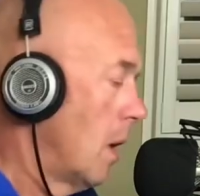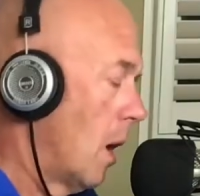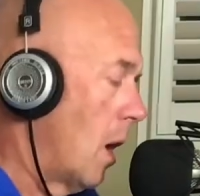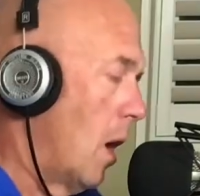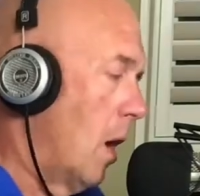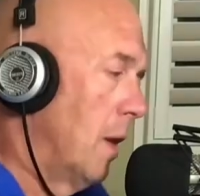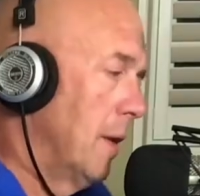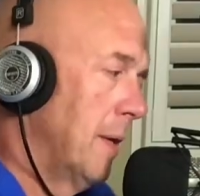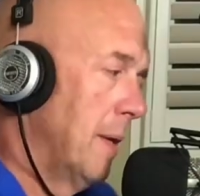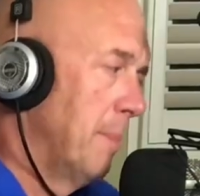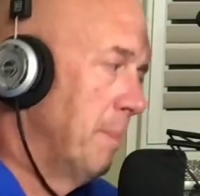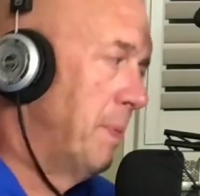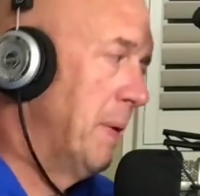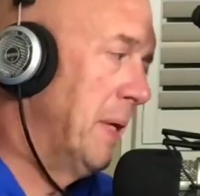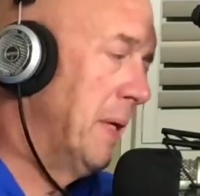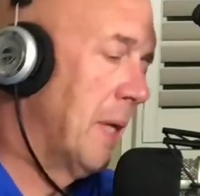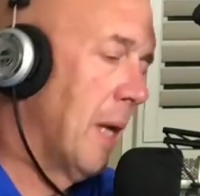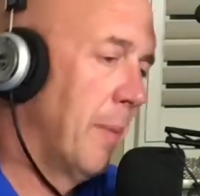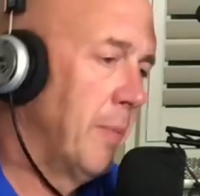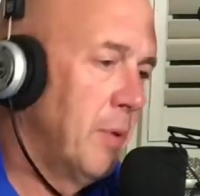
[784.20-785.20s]
All
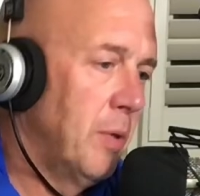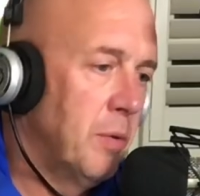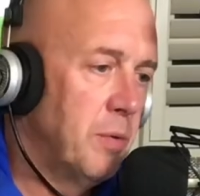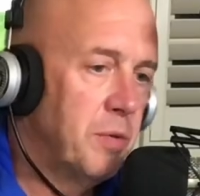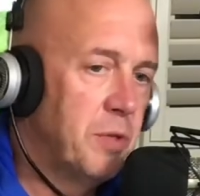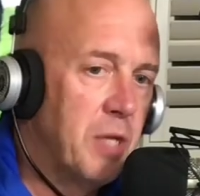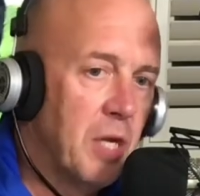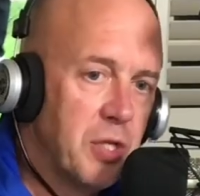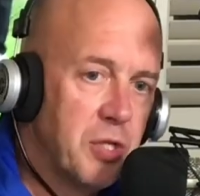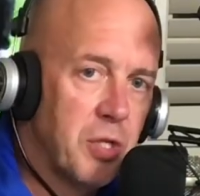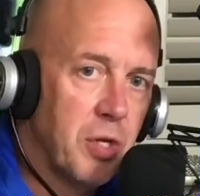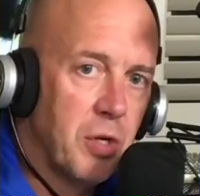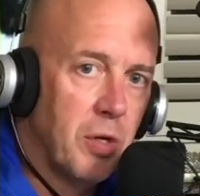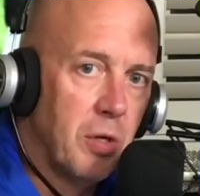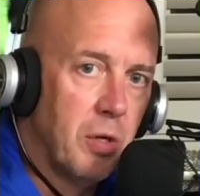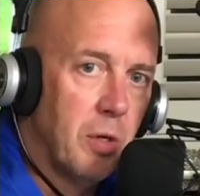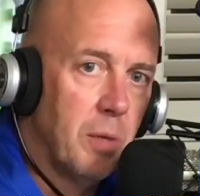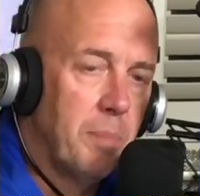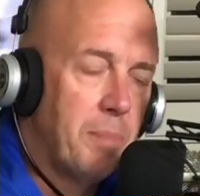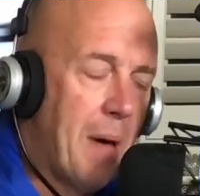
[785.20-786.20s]
MPW
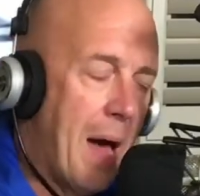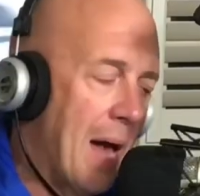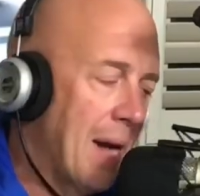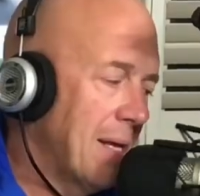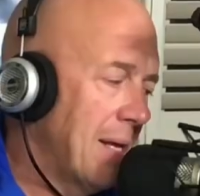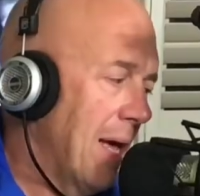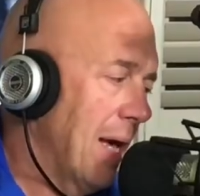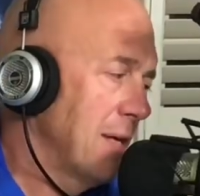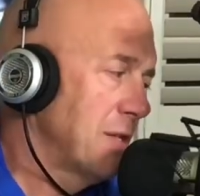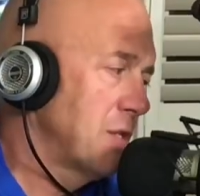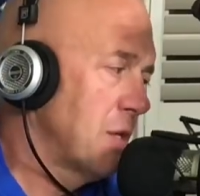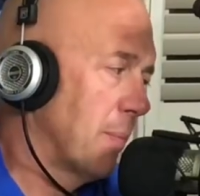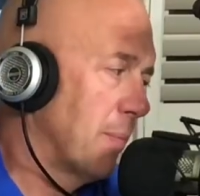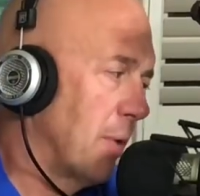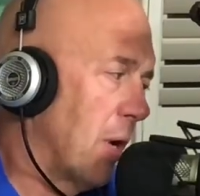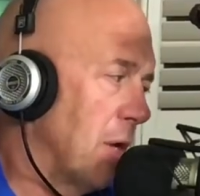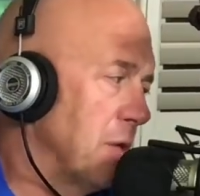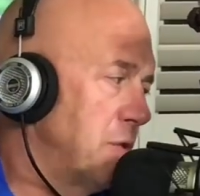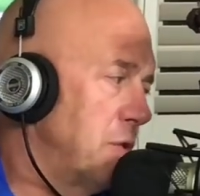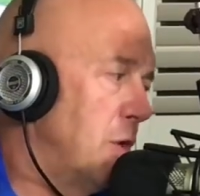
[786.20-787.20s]
Digital podcasts are
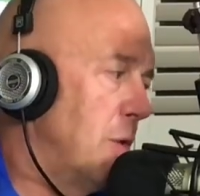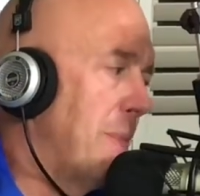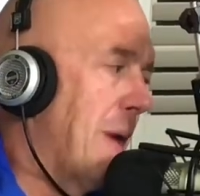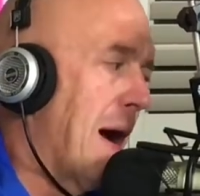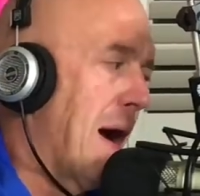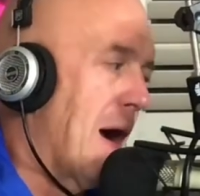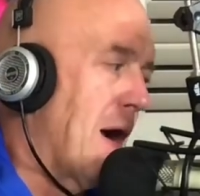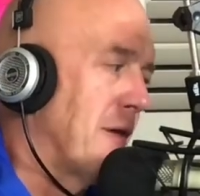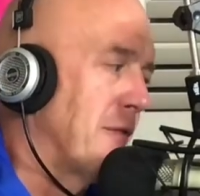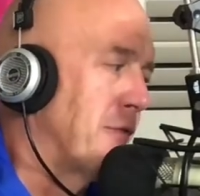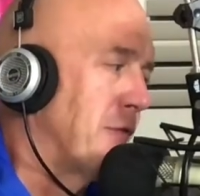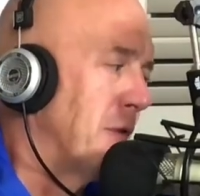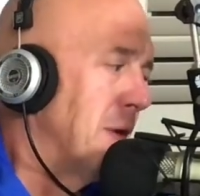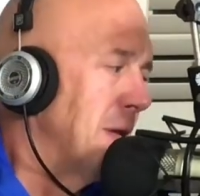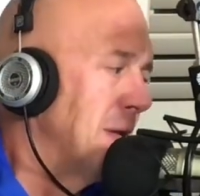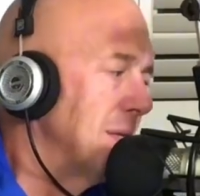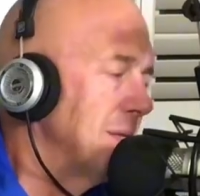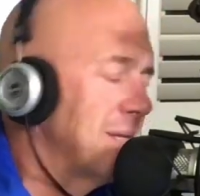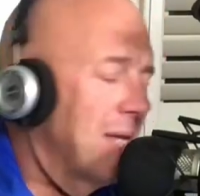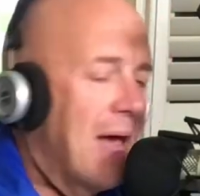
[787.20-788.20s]
brought to you by our
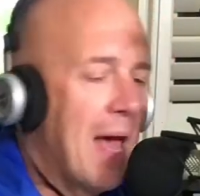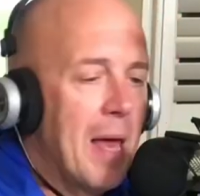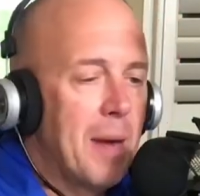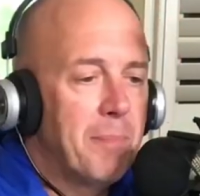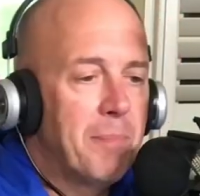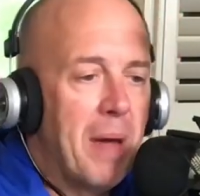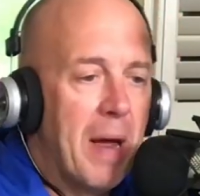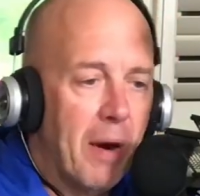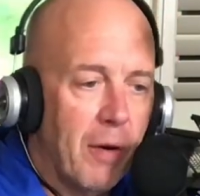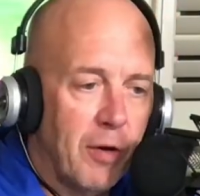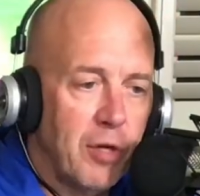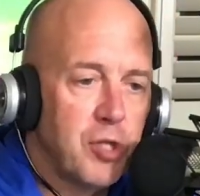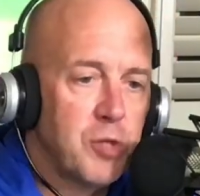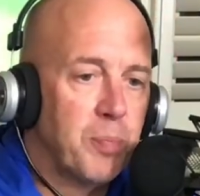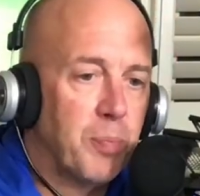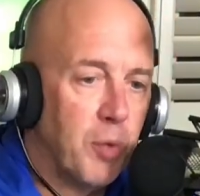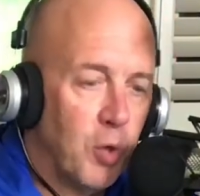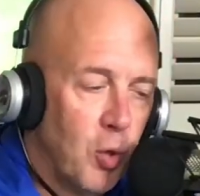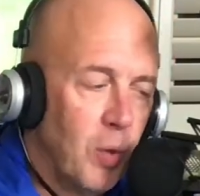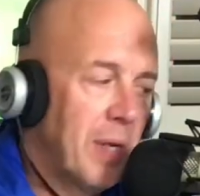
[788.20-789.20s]
friends at Parish
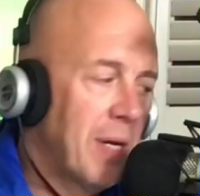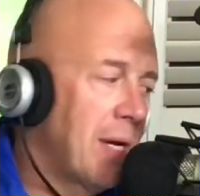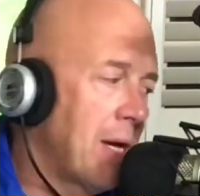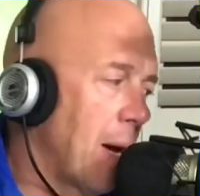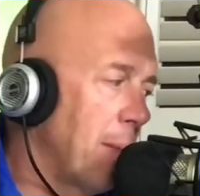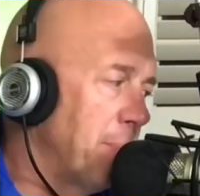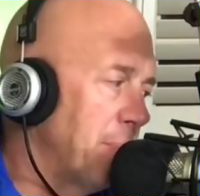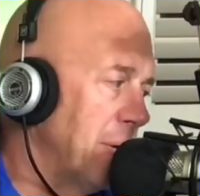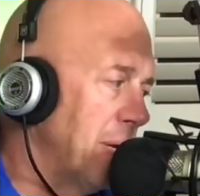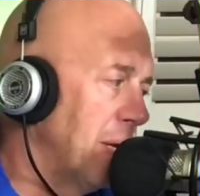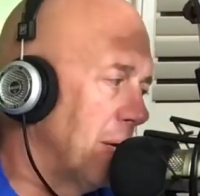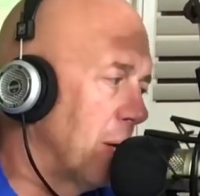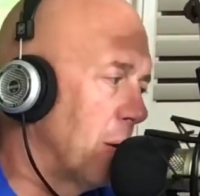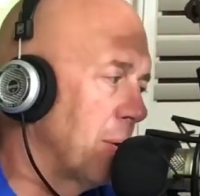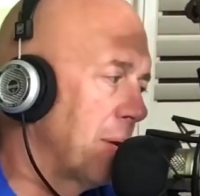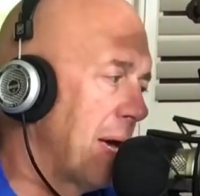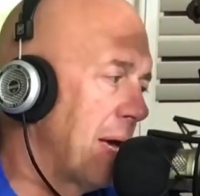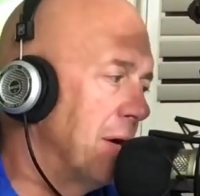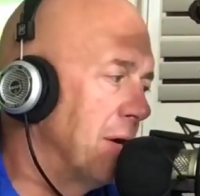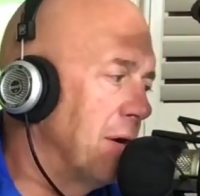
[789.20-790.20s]
Brewing Company,
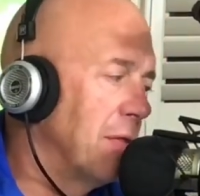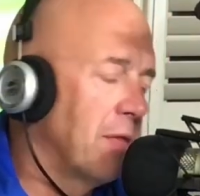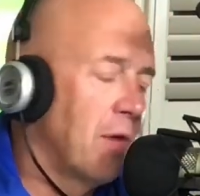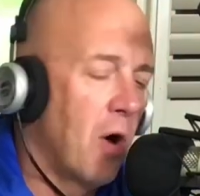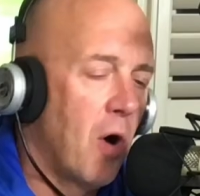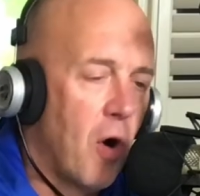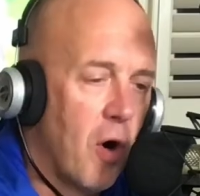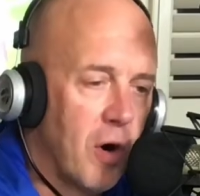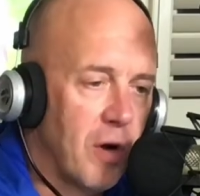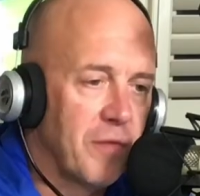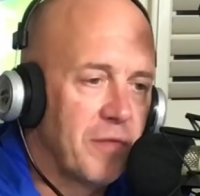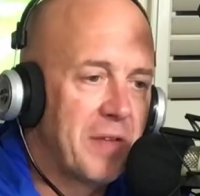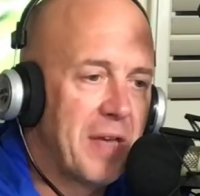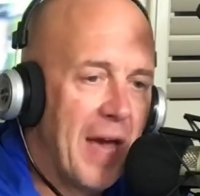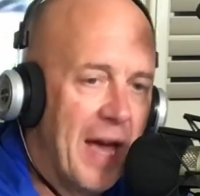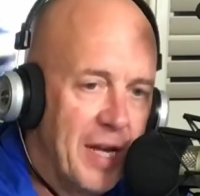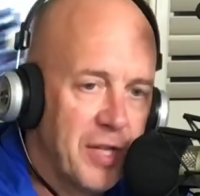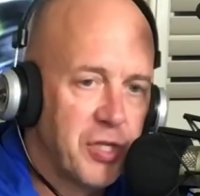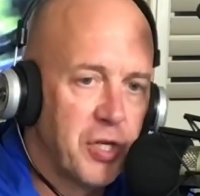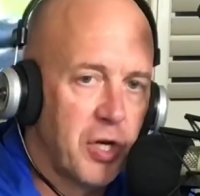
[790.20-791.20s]
located in the heart of
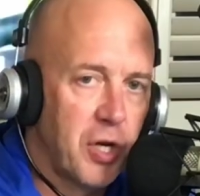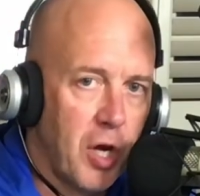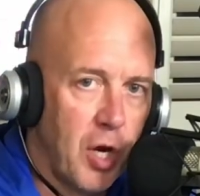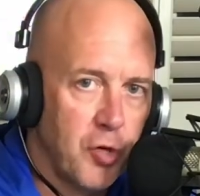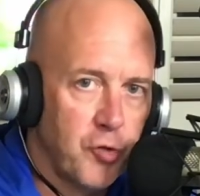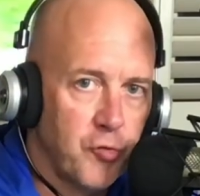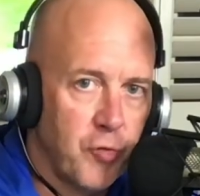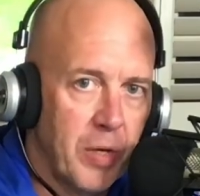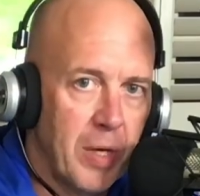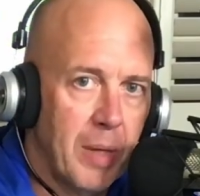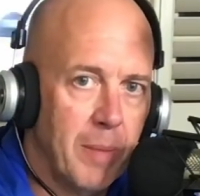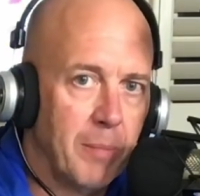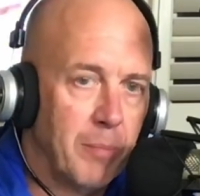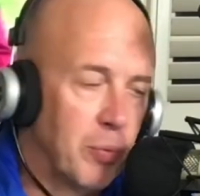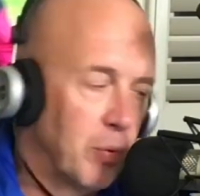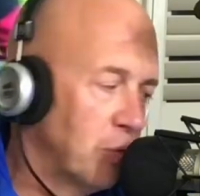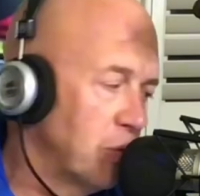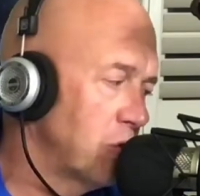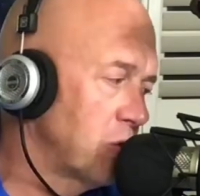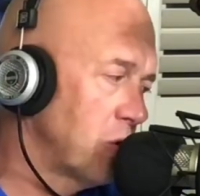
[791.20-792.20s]
Cajun country in
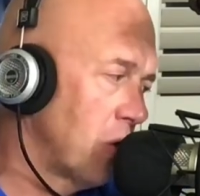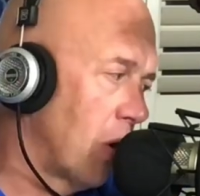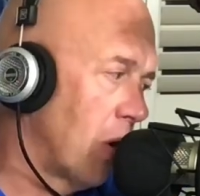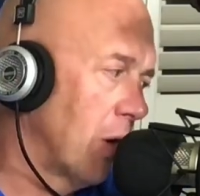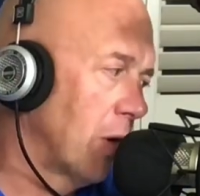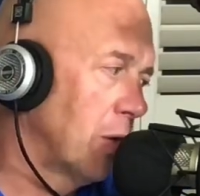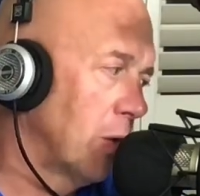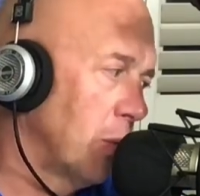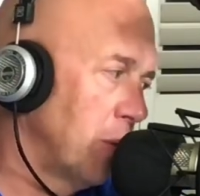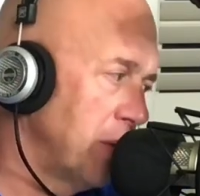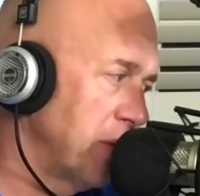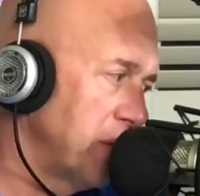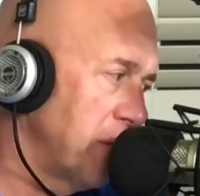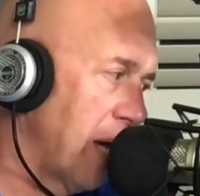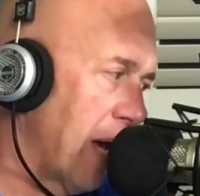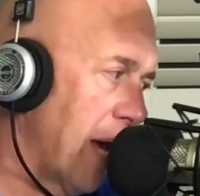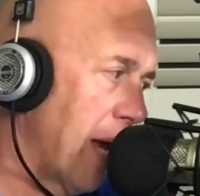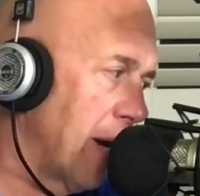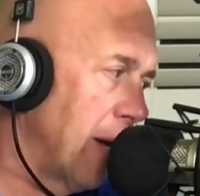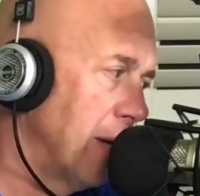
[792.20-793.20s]
Broussard,
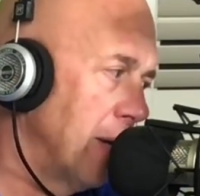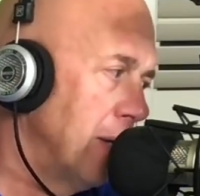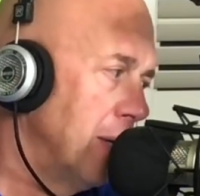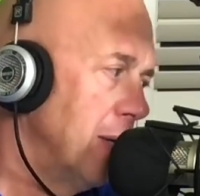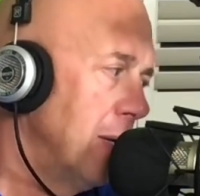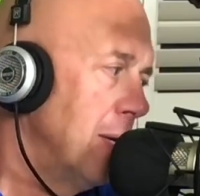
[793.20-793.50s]
Louisiana.